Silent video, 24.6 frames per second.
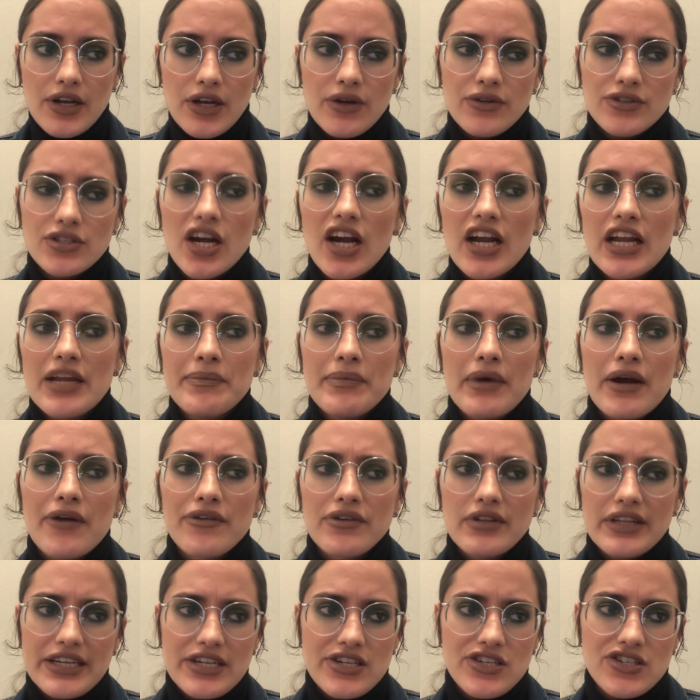talking about
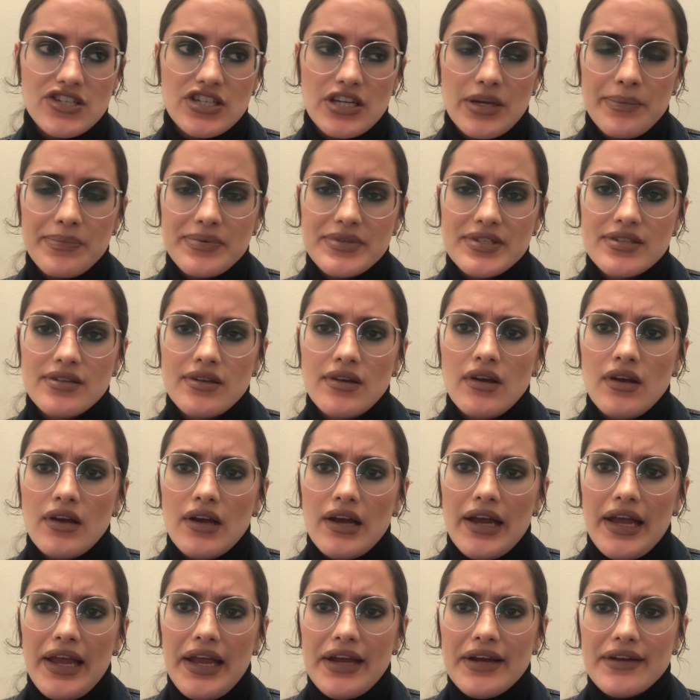relationships
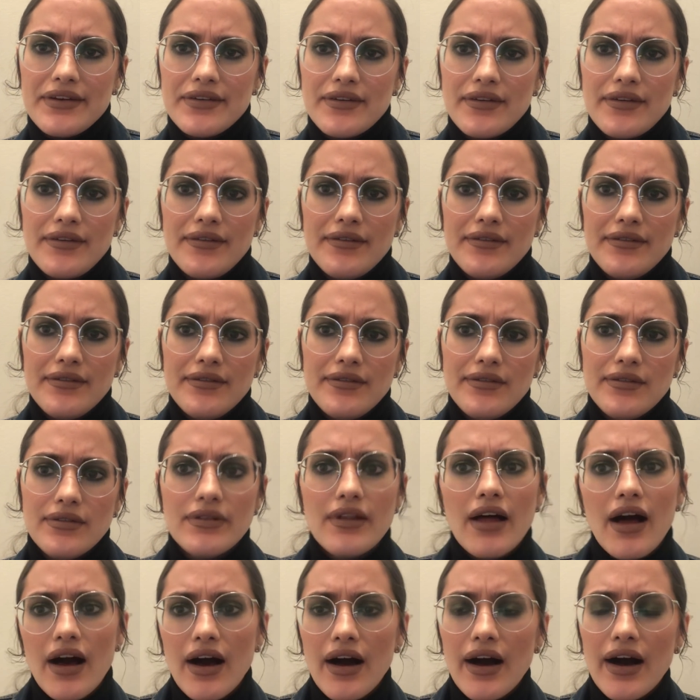and
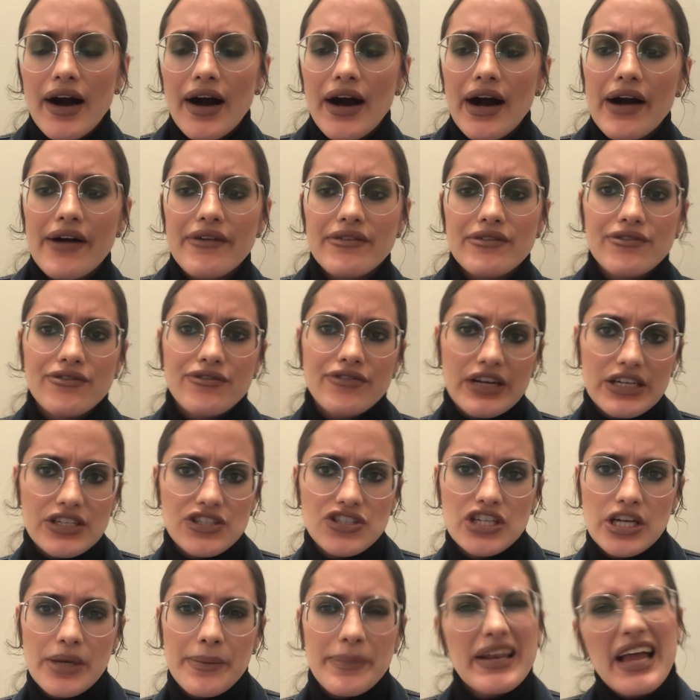love and
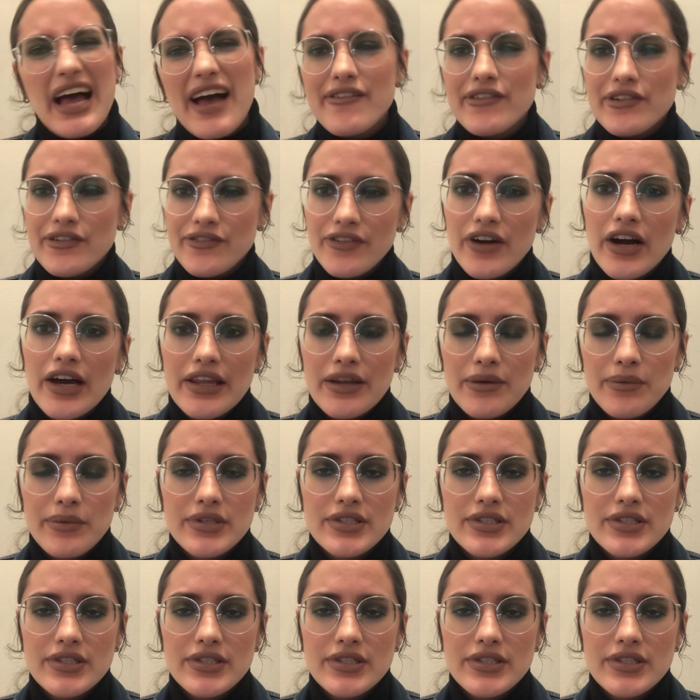friendship and having fun.